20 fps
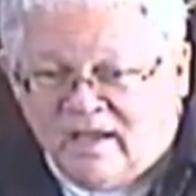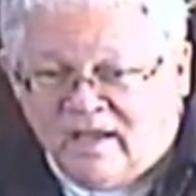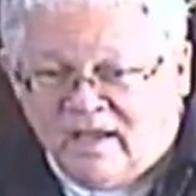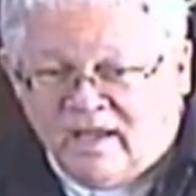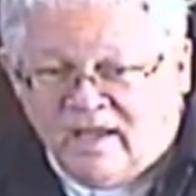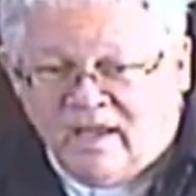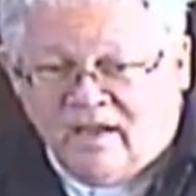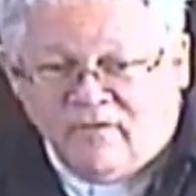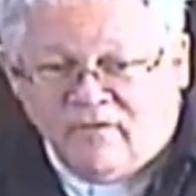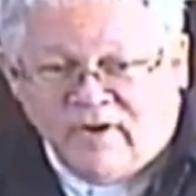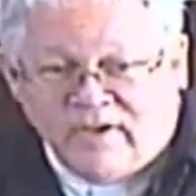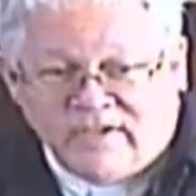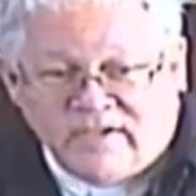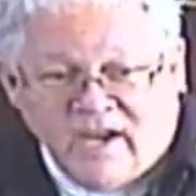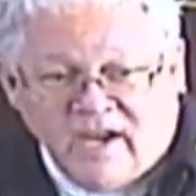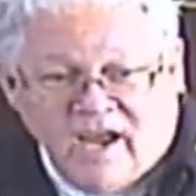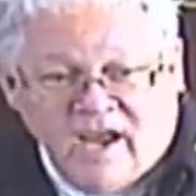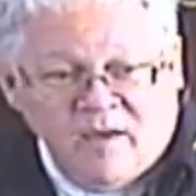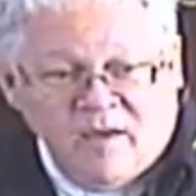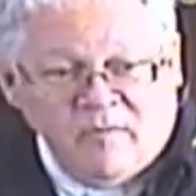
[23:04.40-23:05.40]
Every
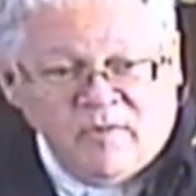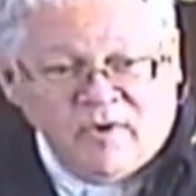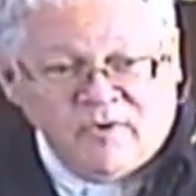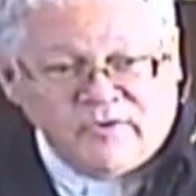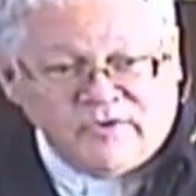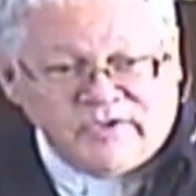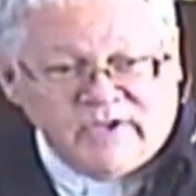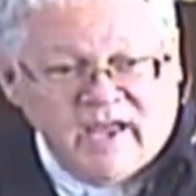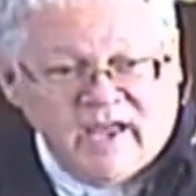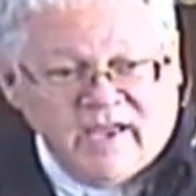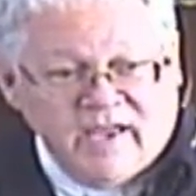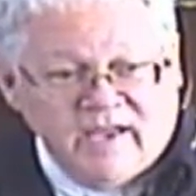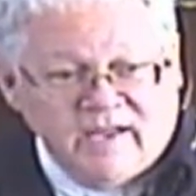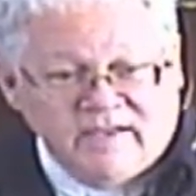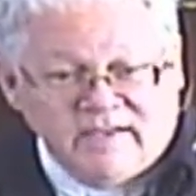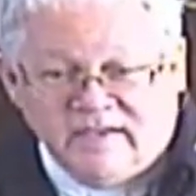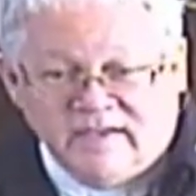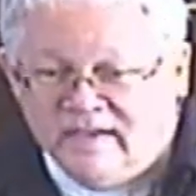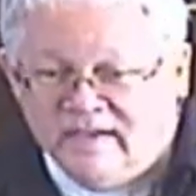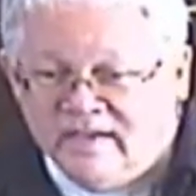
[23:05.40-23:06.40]
time you say
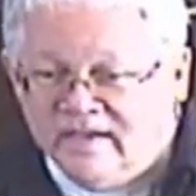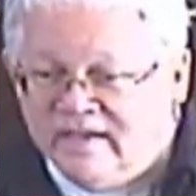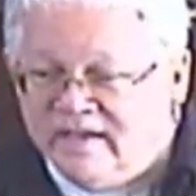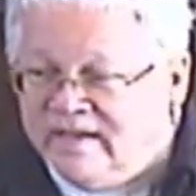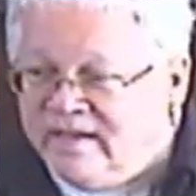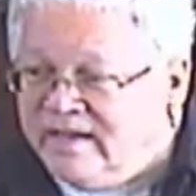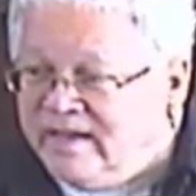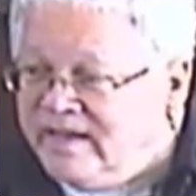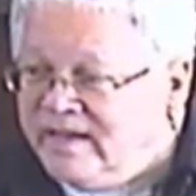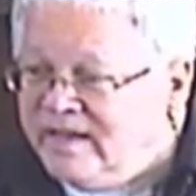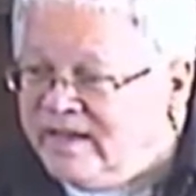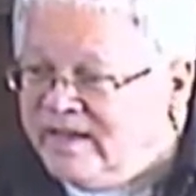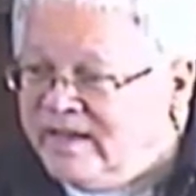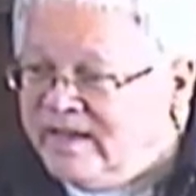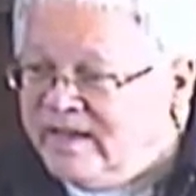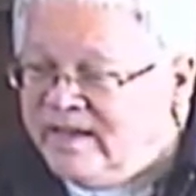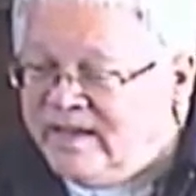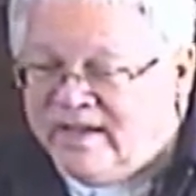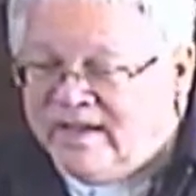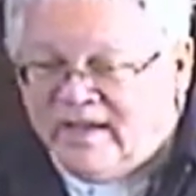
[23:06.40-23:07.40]
it,
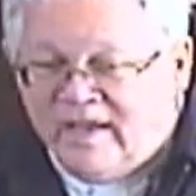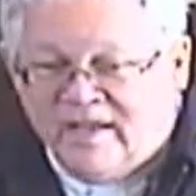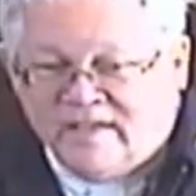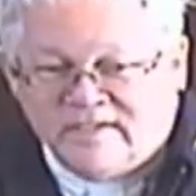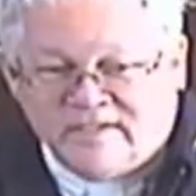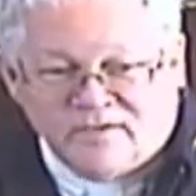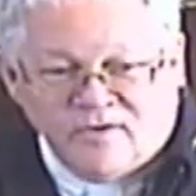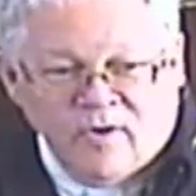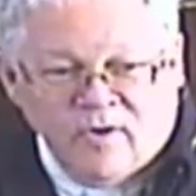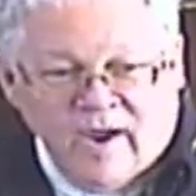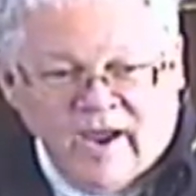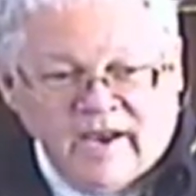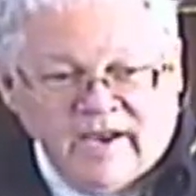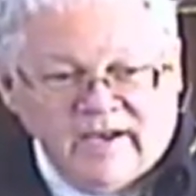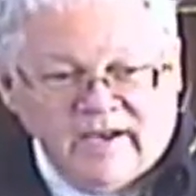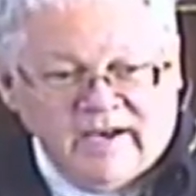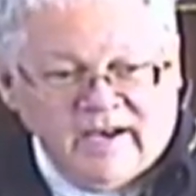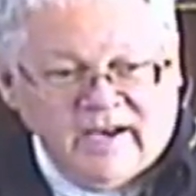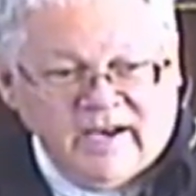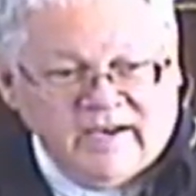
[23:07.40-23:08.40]
it's
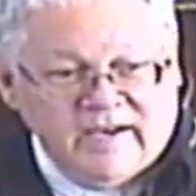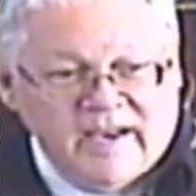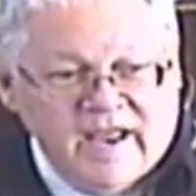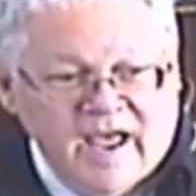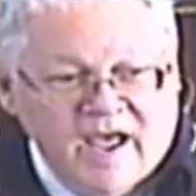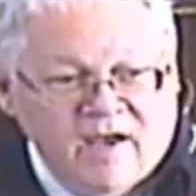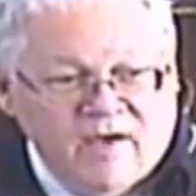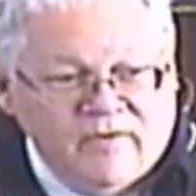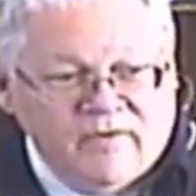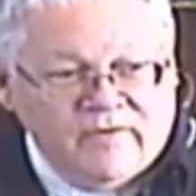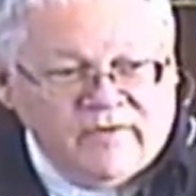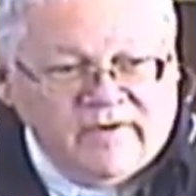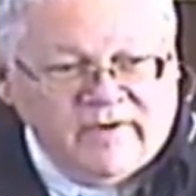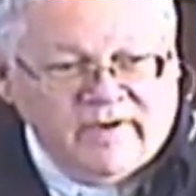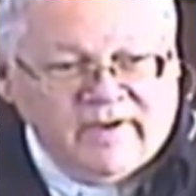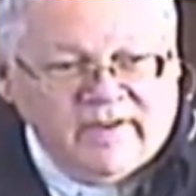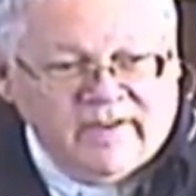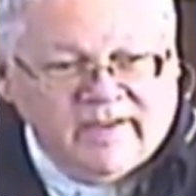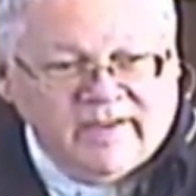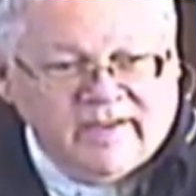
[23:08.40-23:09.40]
grinding
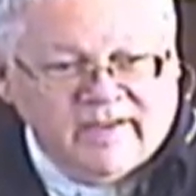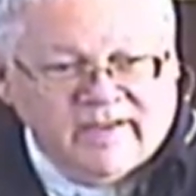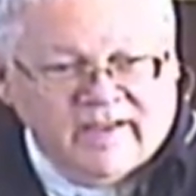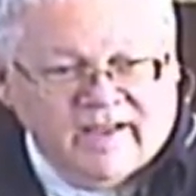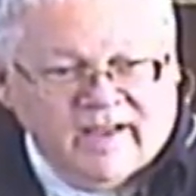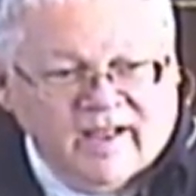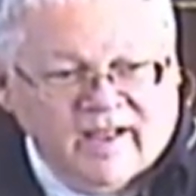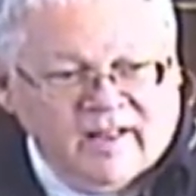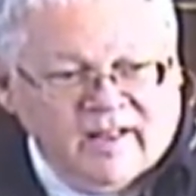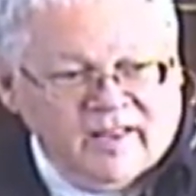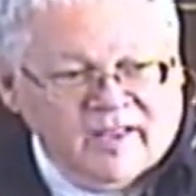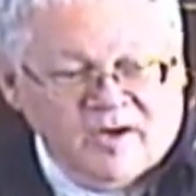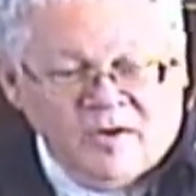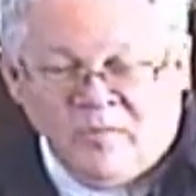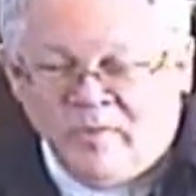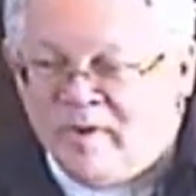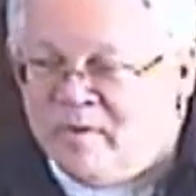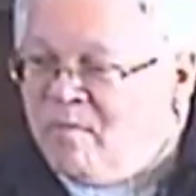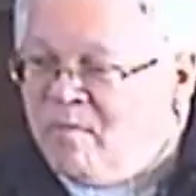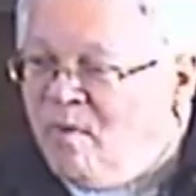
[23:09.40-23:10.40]
down a little
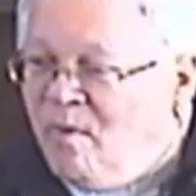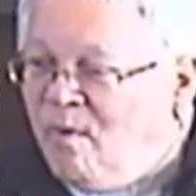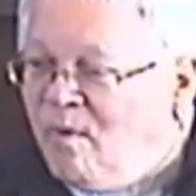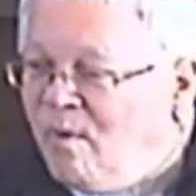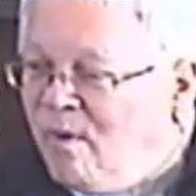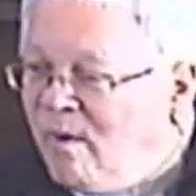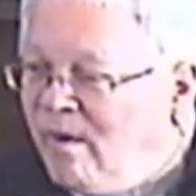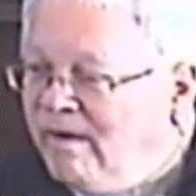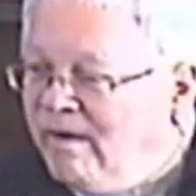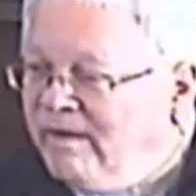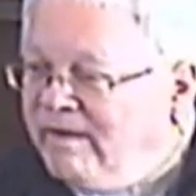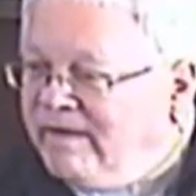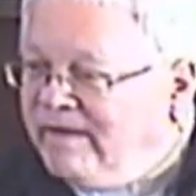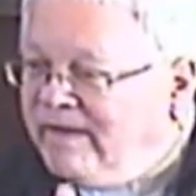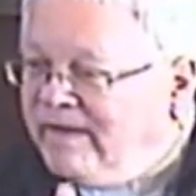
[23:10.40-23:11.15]
bit more